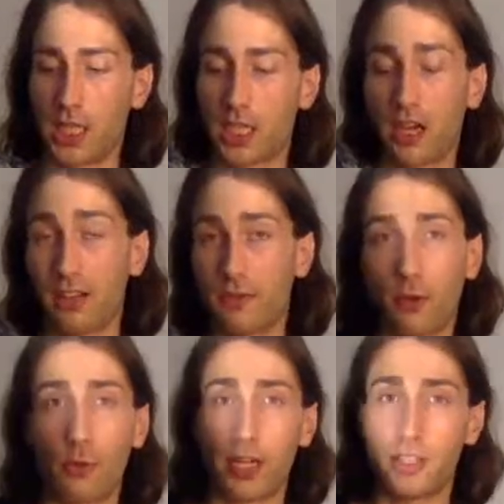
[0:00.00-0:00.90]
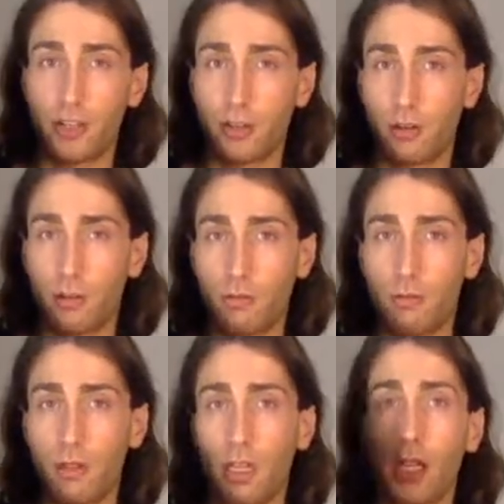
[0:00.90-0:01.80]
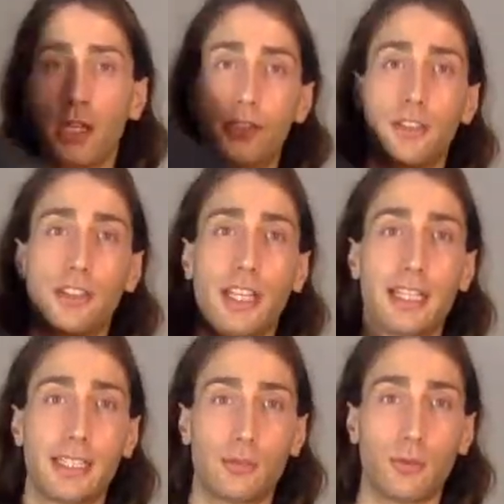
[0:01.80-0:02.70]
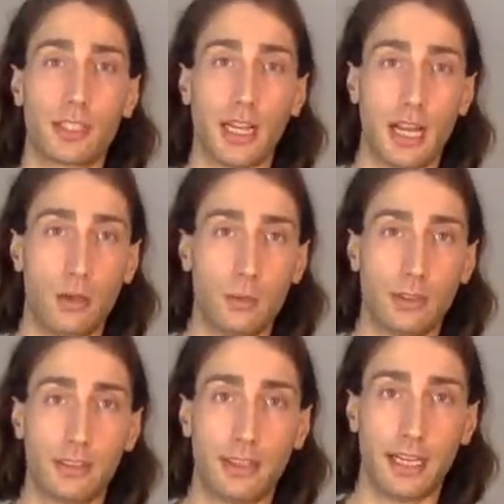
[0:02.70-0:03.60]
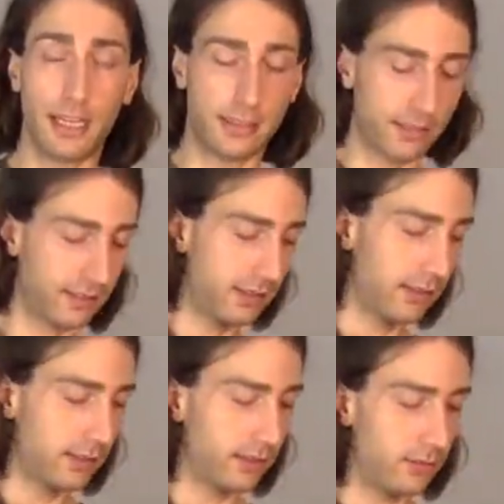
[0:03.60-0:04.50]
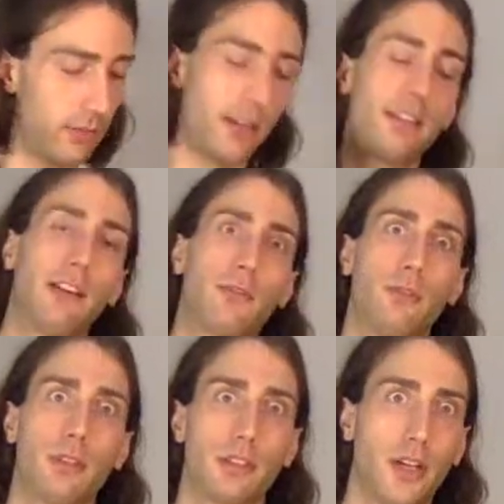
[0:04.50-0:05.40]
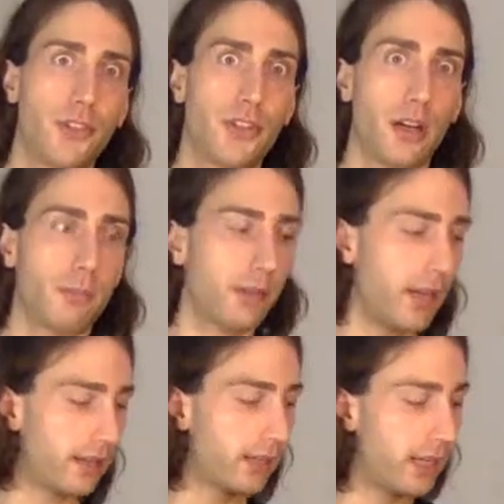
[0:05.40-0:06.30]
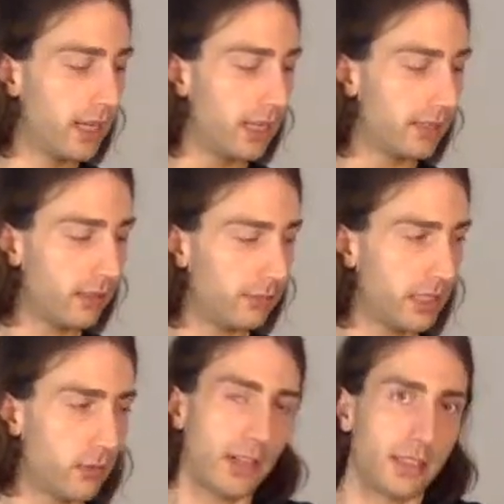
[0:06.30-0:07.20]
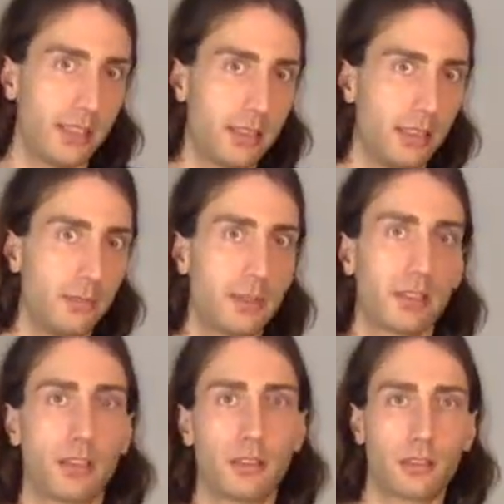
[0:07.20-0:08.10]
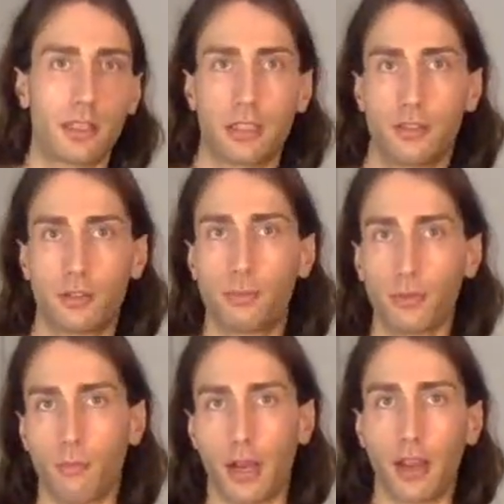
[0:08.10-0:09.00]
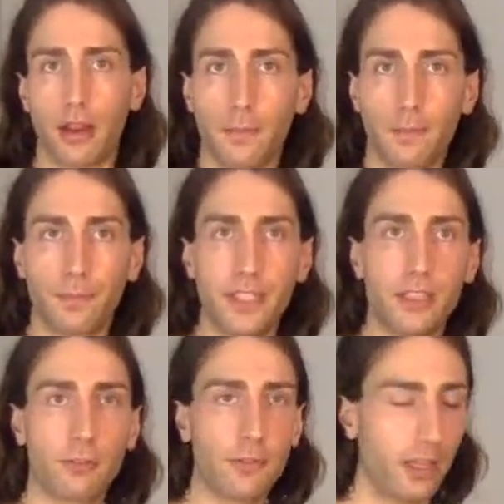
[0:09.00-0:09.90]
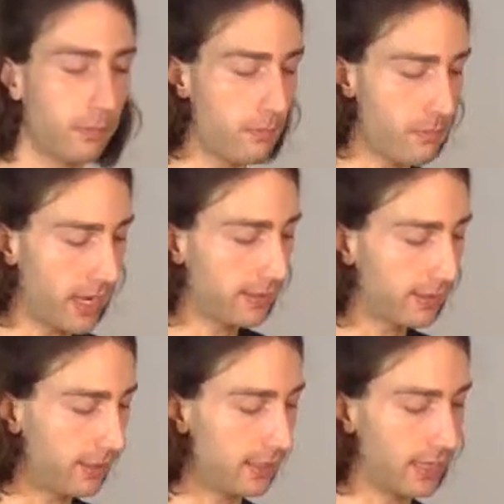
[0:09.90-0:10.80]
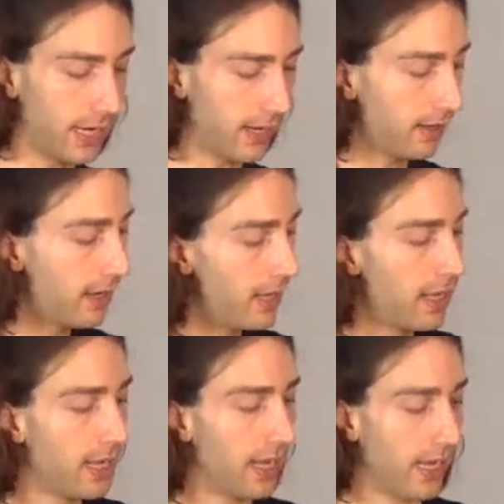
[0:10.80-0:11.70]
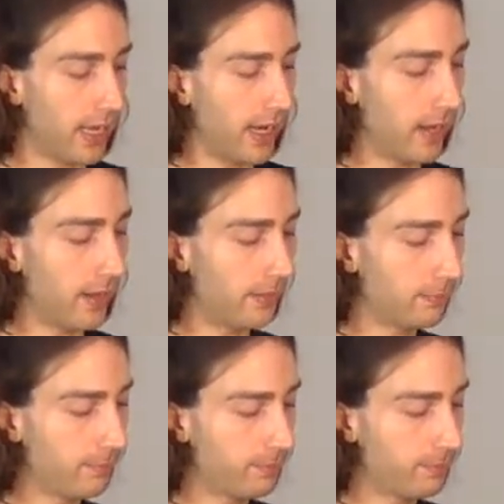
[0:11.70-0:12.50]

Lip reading: kind of original. Just take into account that you might have to do a touch-up. Like, it's going to be quite easy because I can just put my needle felt mat in there and